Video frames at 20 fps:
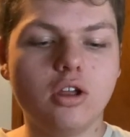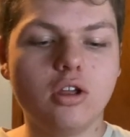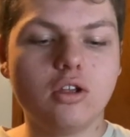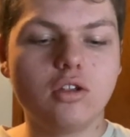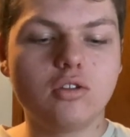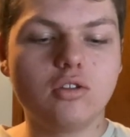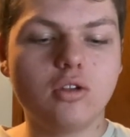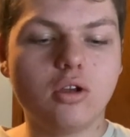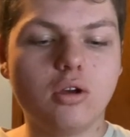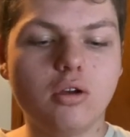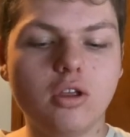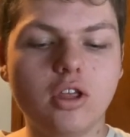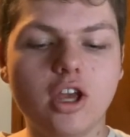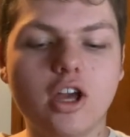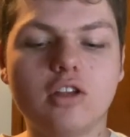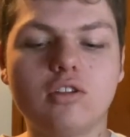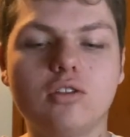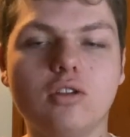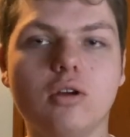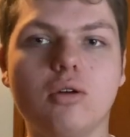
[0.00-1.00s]
So yeah,
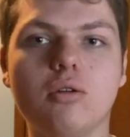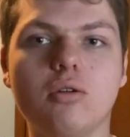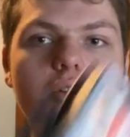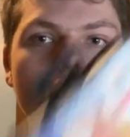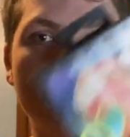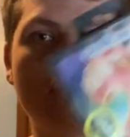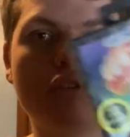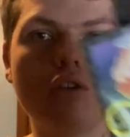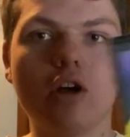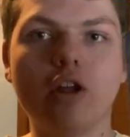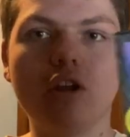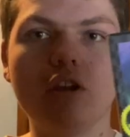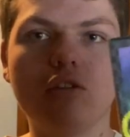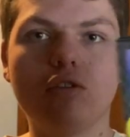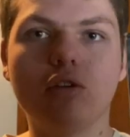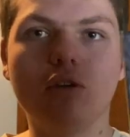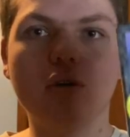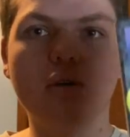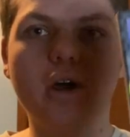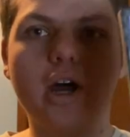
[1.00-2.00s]
so Sonic
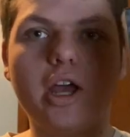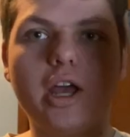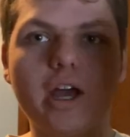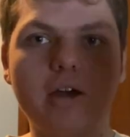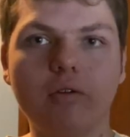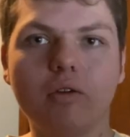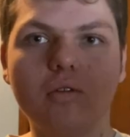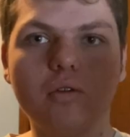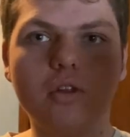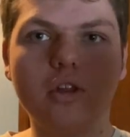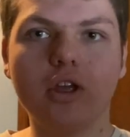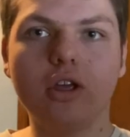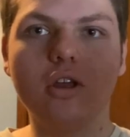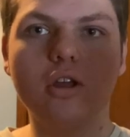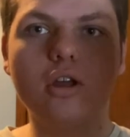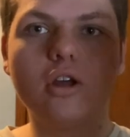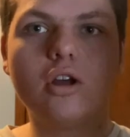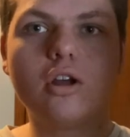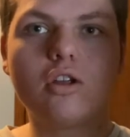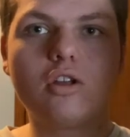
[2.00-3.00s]
2, I haven't really
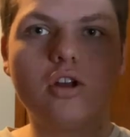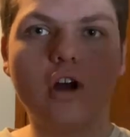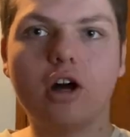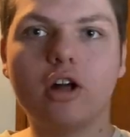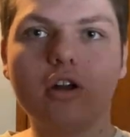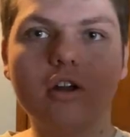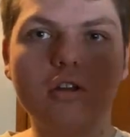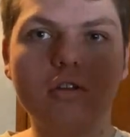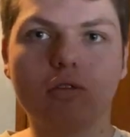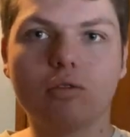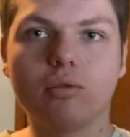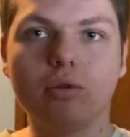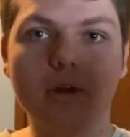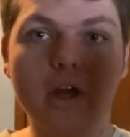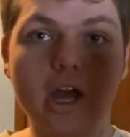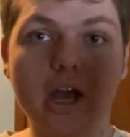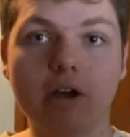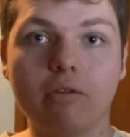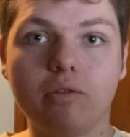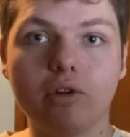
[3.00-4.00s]
gotten through
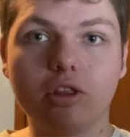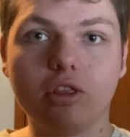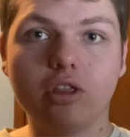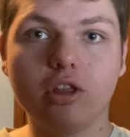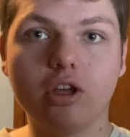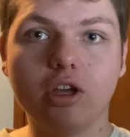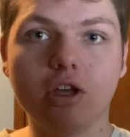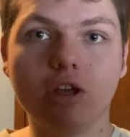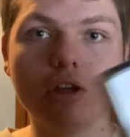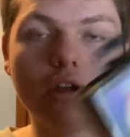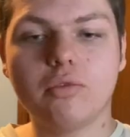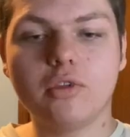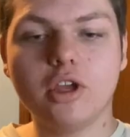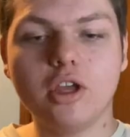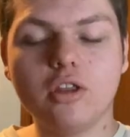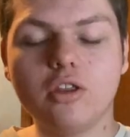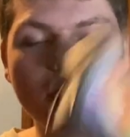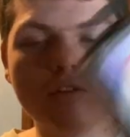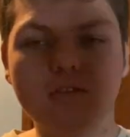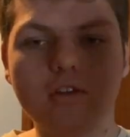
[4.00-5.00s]
everything
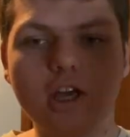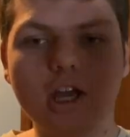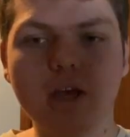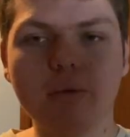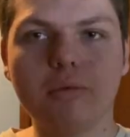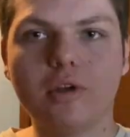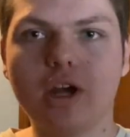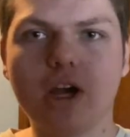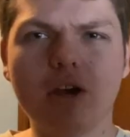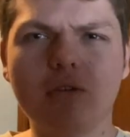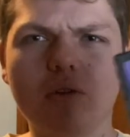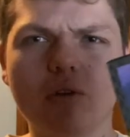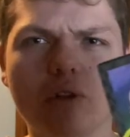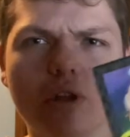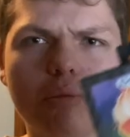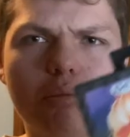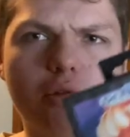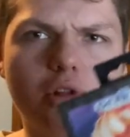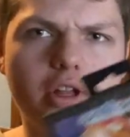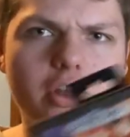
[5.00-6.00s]
in this game, and I haven't really
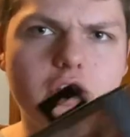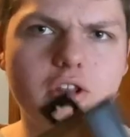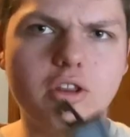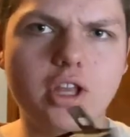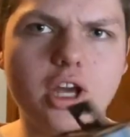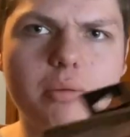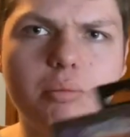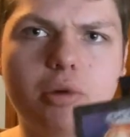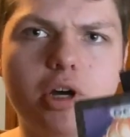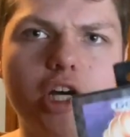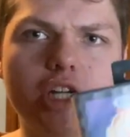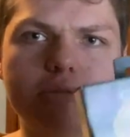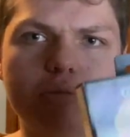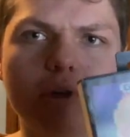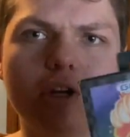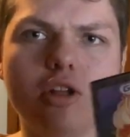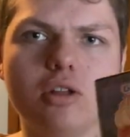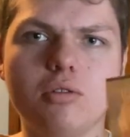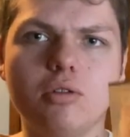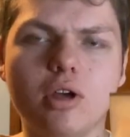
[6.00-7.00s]
played it that much,
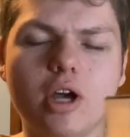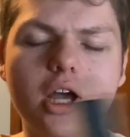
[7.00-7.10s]
but